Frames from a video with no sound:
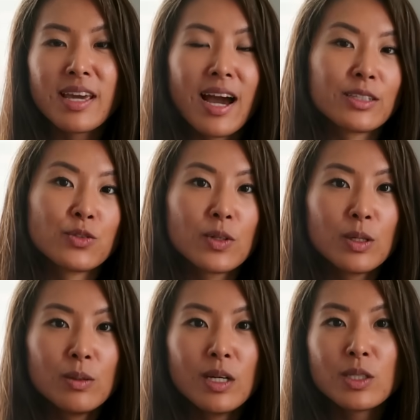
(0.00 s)
cash
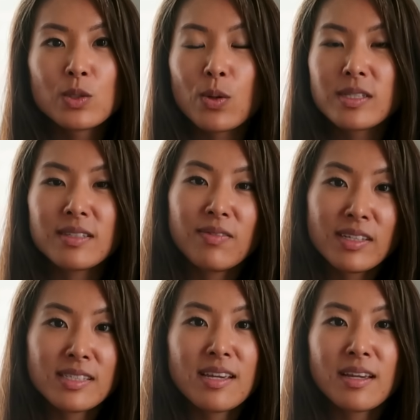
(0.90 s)
flow towards
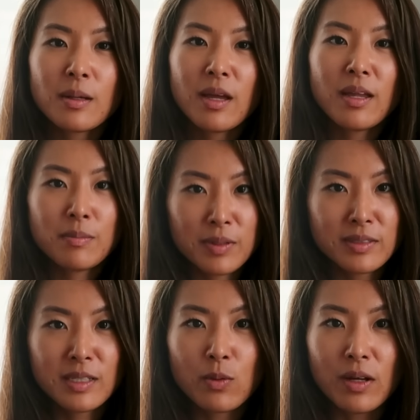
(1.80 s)
investing and
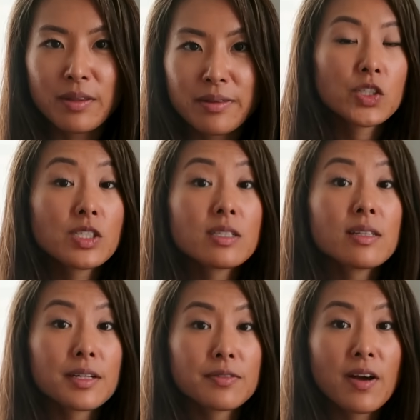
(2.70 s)
building wealth. Just to
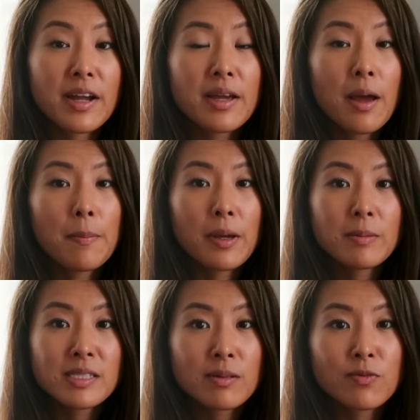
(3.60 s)
clarify,
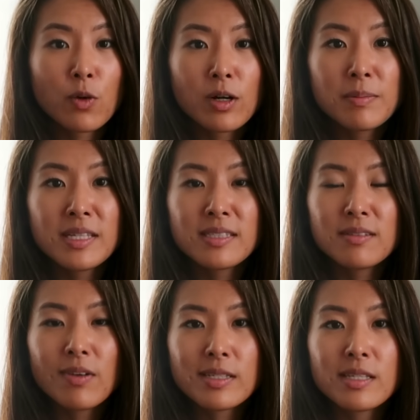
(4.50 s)
baby step 4 means
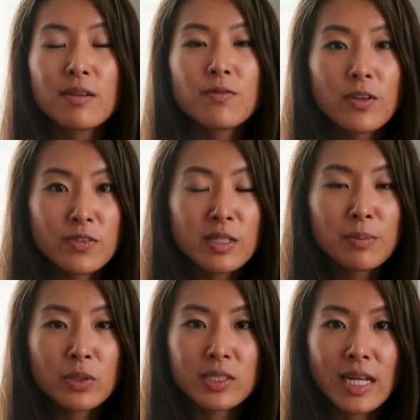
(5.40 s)
investing
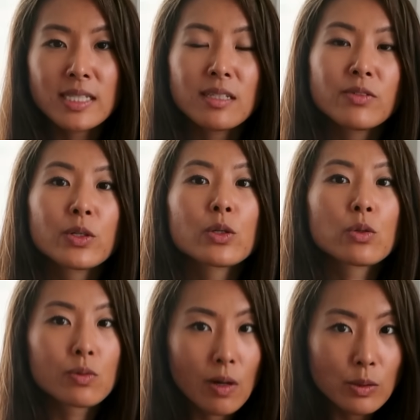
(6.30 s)
15% of
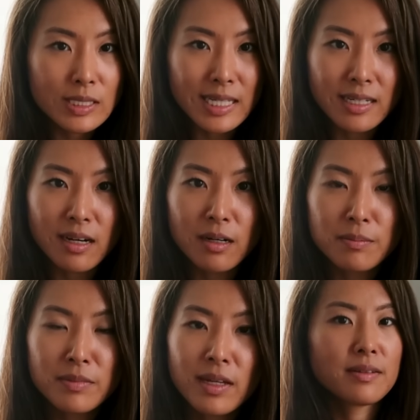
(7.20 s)
your gross
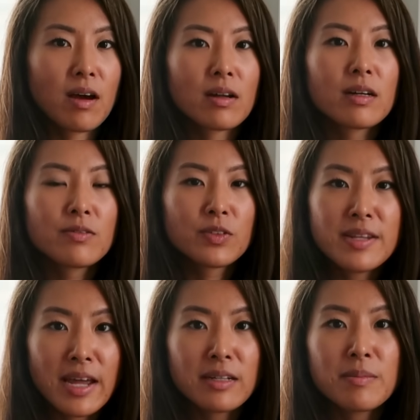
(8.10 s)
income, not of the
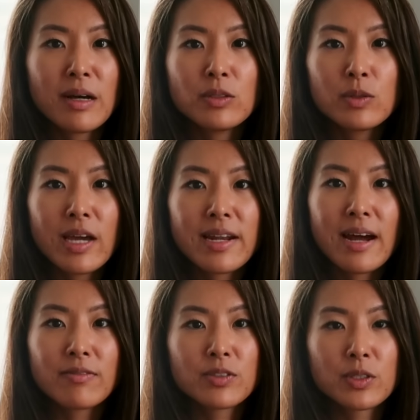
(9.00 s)
net amount you get
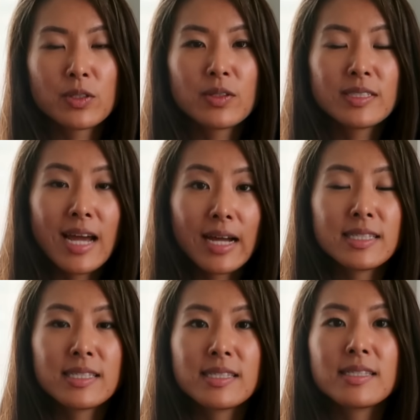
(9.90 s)
after the
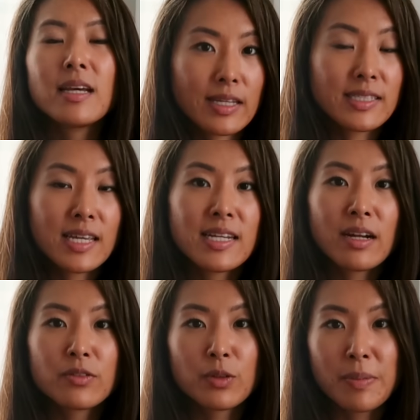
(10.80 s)
taxes get taken
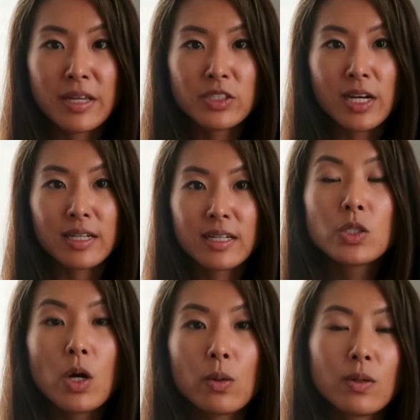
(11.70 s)
out of your paycheck.
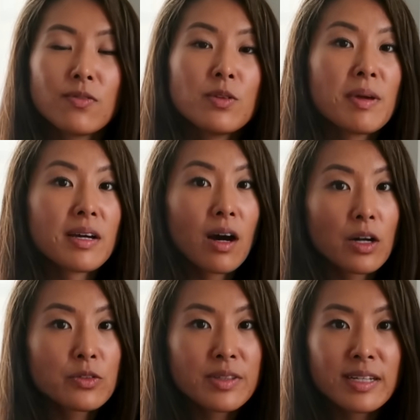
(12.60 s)
So if you make
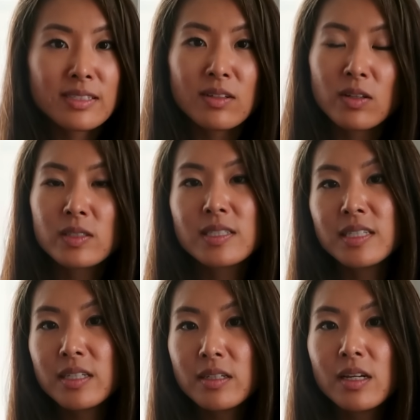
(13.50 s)
$100,000 a
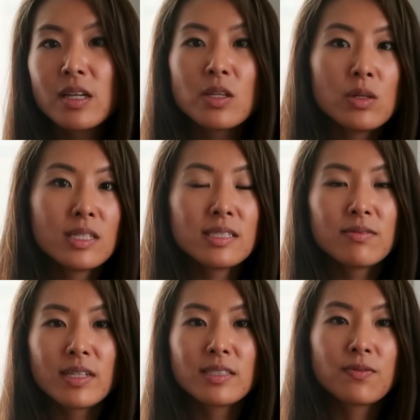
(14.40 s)
year, you need to
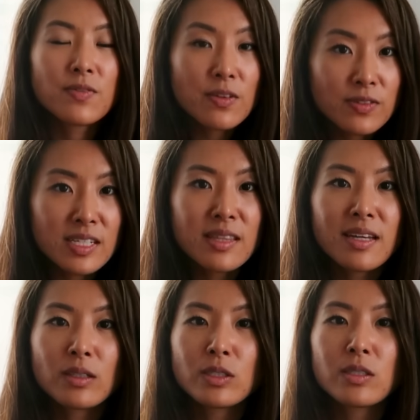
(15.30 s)
invest
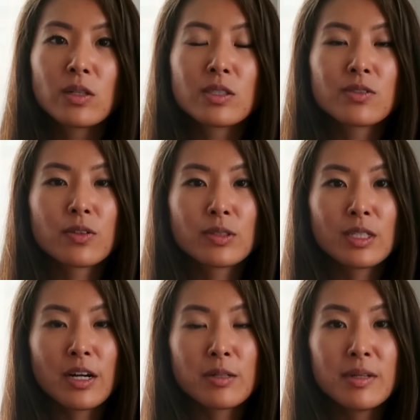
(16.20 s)
$15,000 for
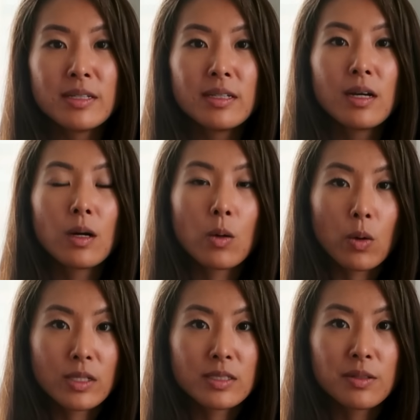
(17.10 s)
retirement,
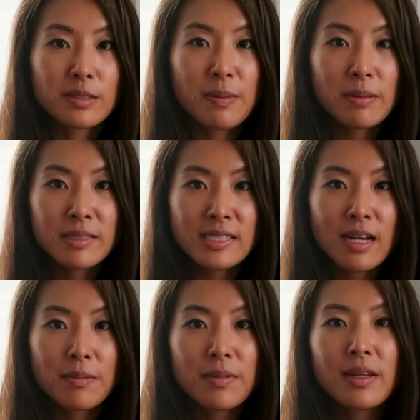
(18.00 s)
according to this baby
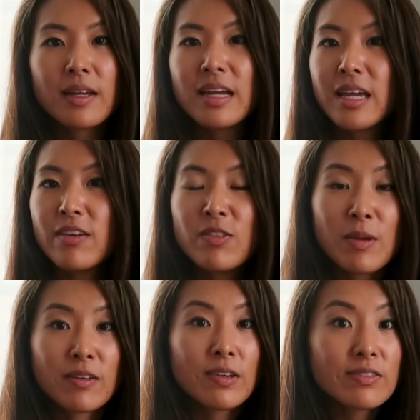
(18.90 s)
step. If you
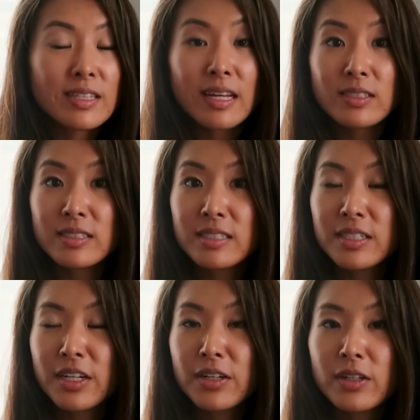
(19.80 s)
make $50,000 a
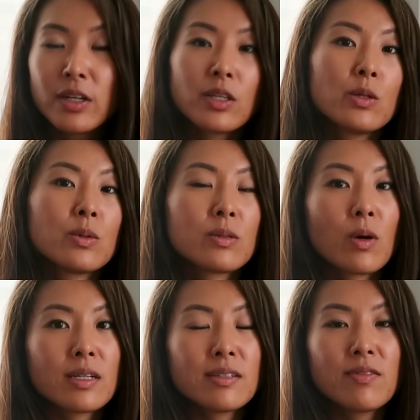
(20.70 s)
year, you would
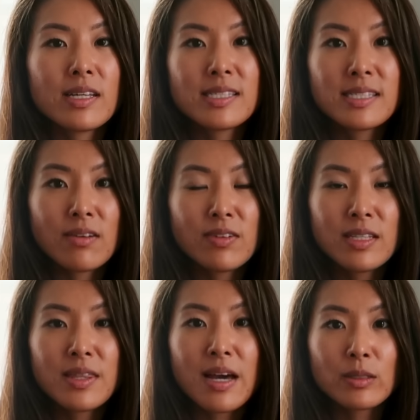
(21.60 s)
want to invest
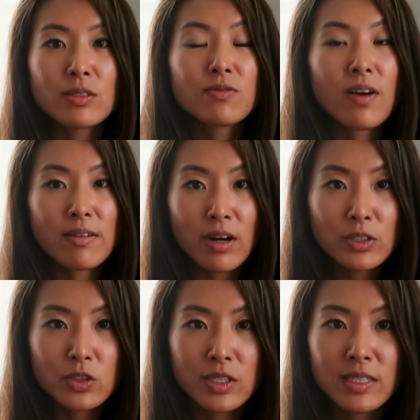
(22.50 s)

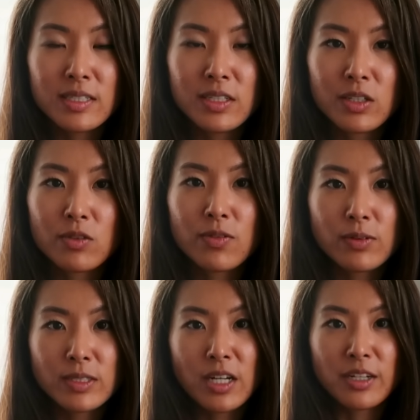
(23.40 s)
$7,500 a year for
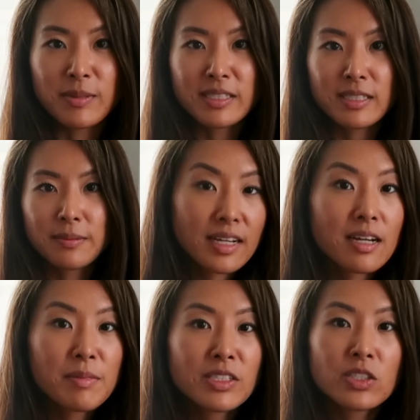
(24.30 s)
retirement. Like
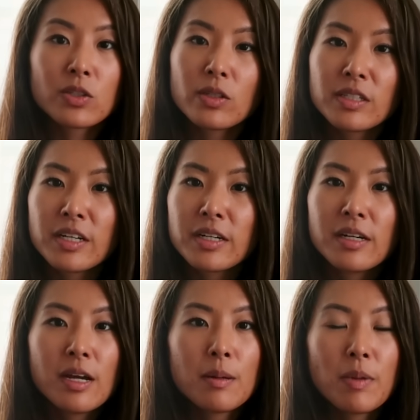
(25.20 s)
I mentioned
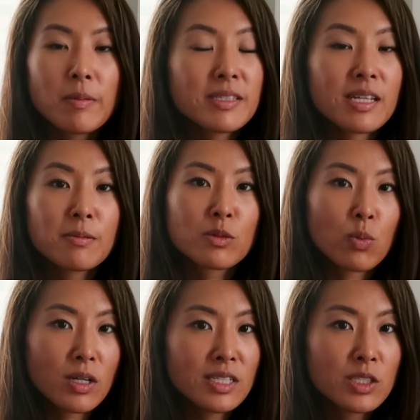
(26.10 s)
earlier, baby steps
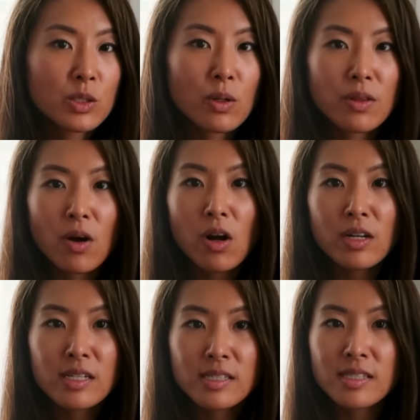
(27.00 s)
1 and 2 are the
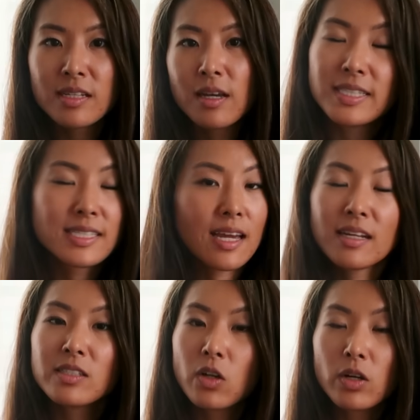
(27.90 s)
hardest, since
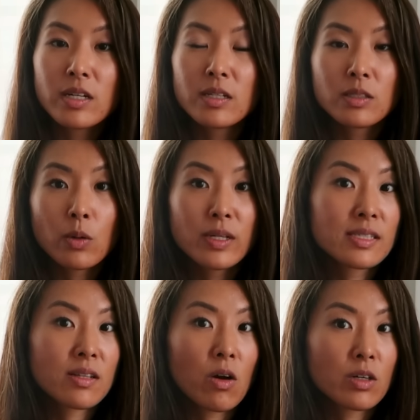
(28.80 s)
getting started is
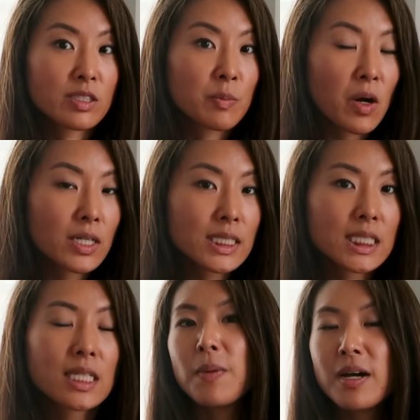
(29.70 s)
always the hardest
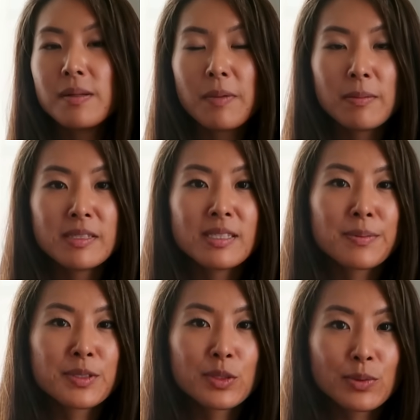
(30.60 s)
part, but baby
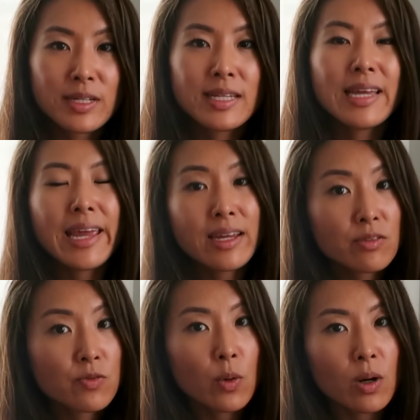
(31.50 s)
steps 3
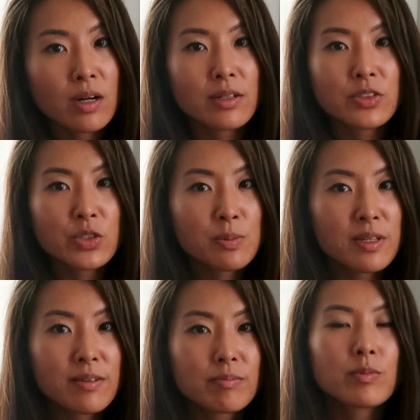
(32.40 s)
and 4 should
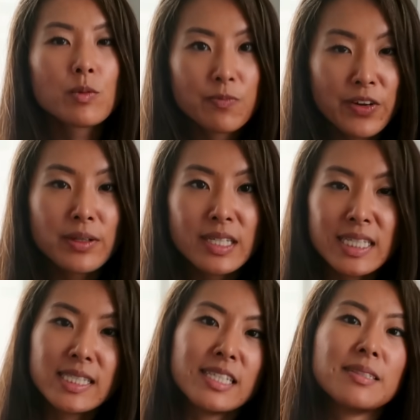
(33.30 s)
be fairly
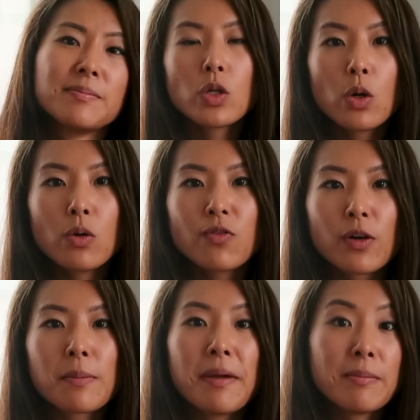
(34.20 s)
easy. So
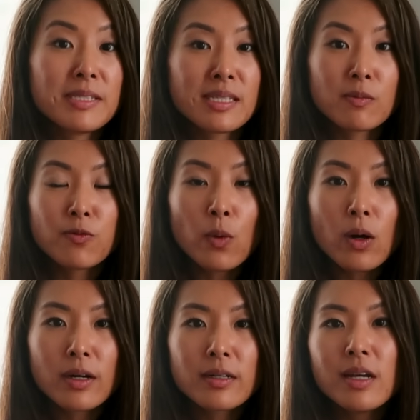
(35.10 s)
for baby step
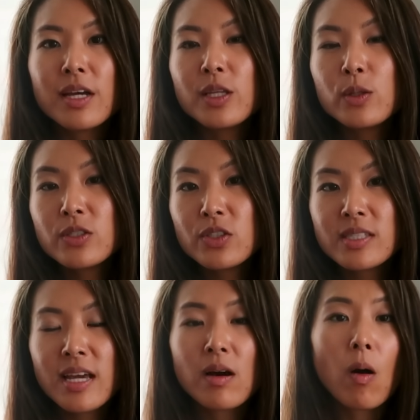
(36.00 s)
4, you can
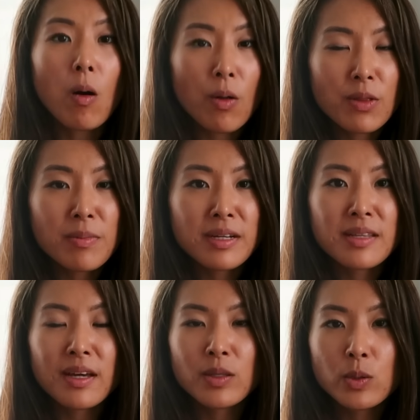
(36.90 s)
just take all the
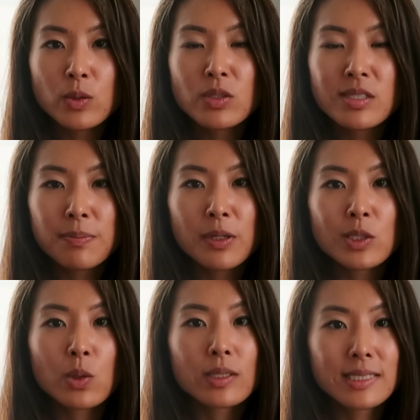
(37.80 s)
money that you used to
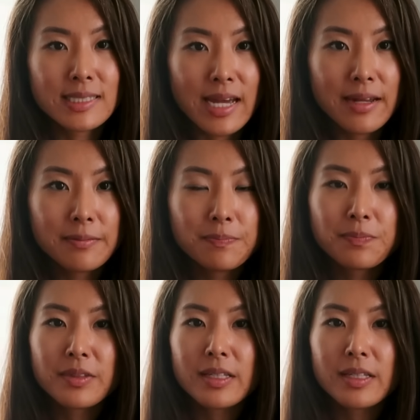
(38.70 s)
put towards debt,